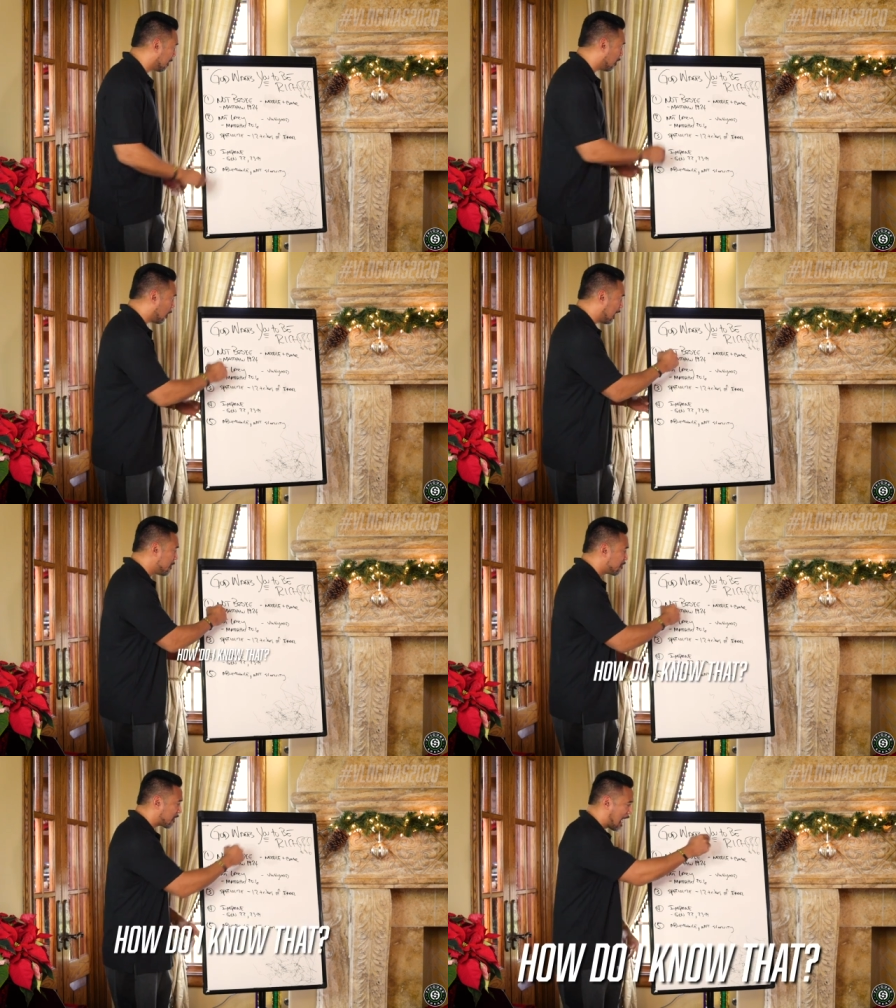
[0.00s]
Number
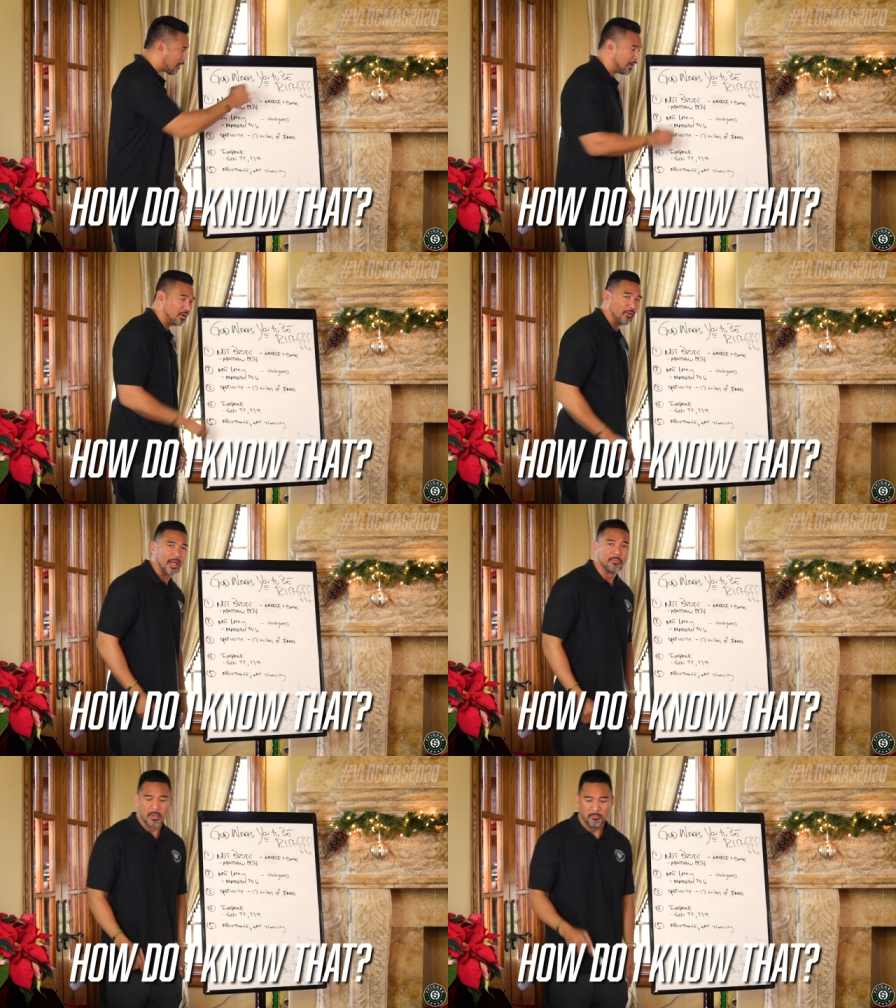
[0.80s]
one, how do I
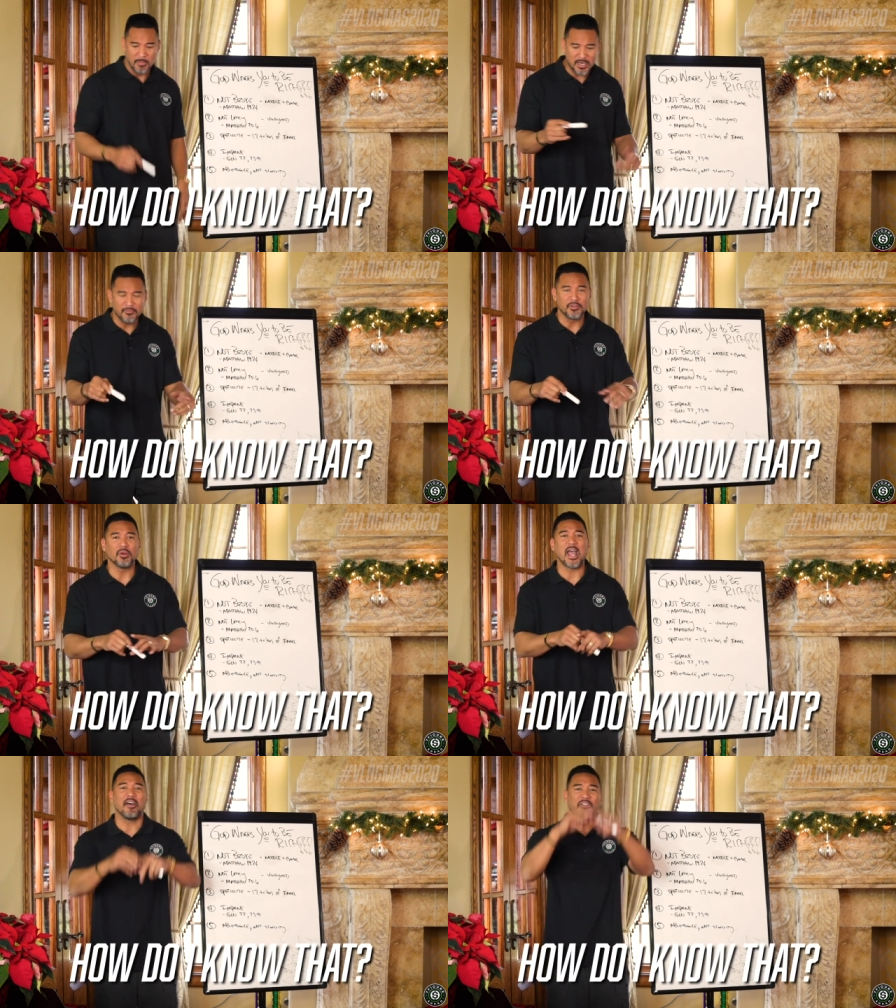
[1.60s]
know that? Many
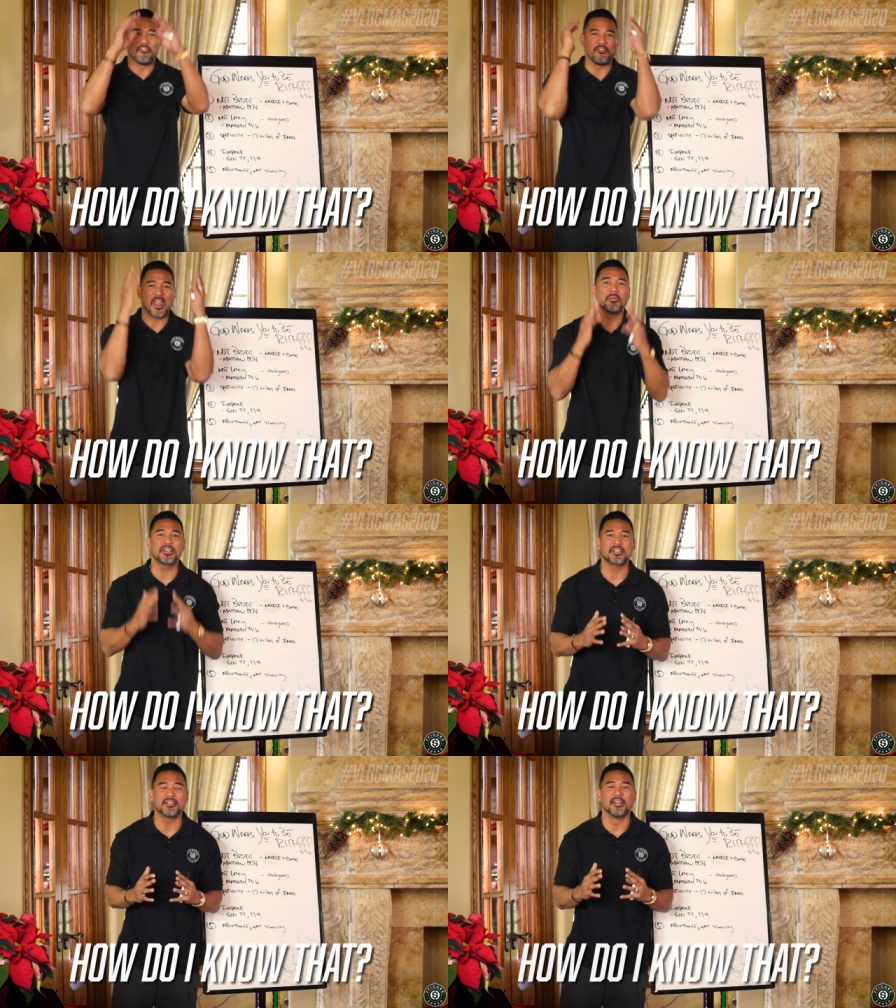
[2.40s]
of you have the
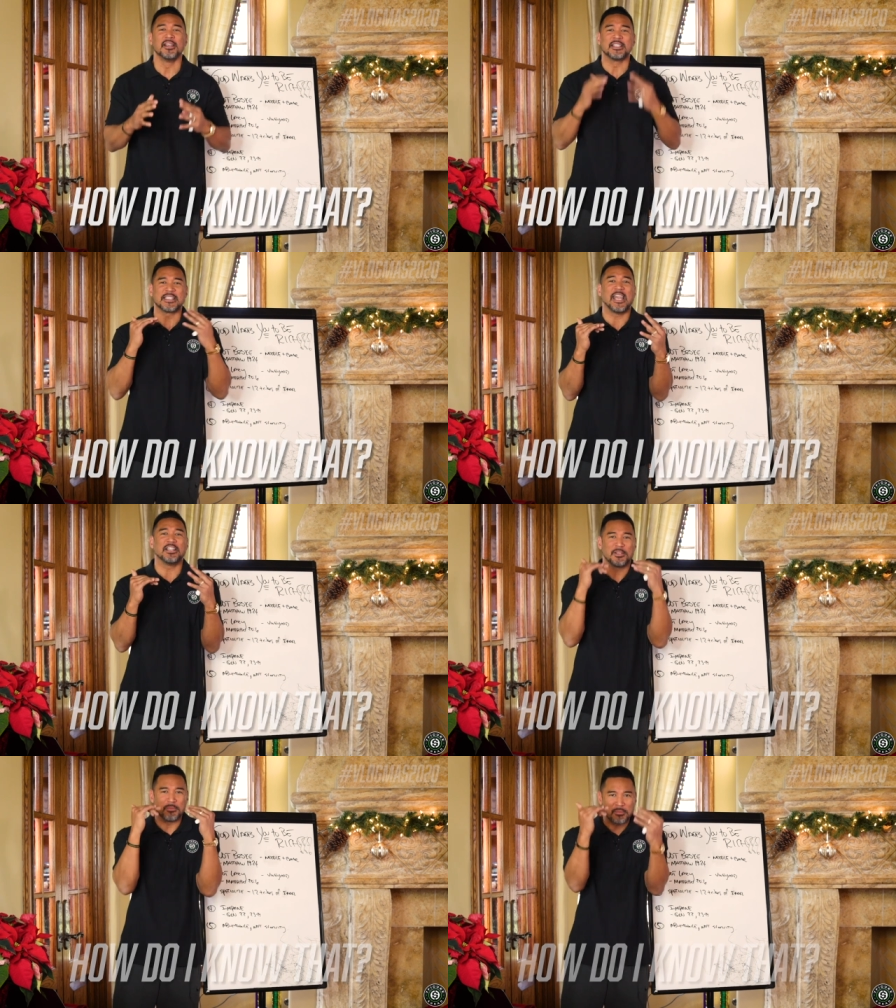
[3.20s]
famous
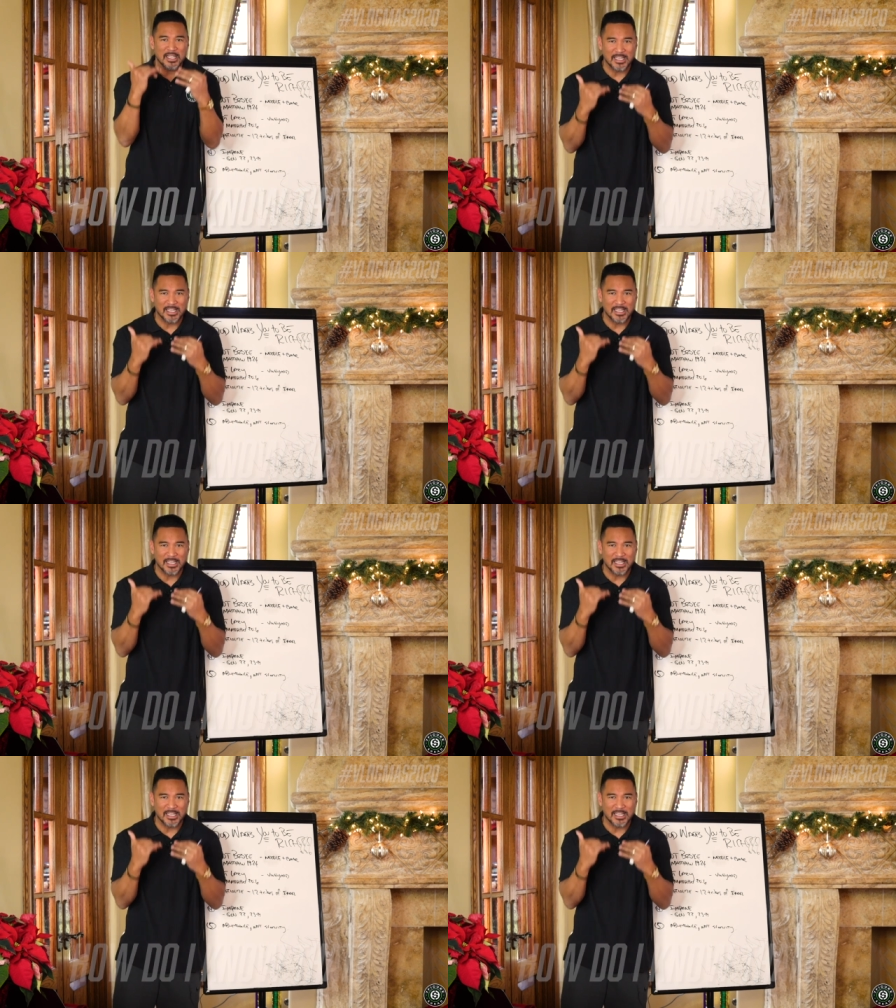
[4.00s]
saying to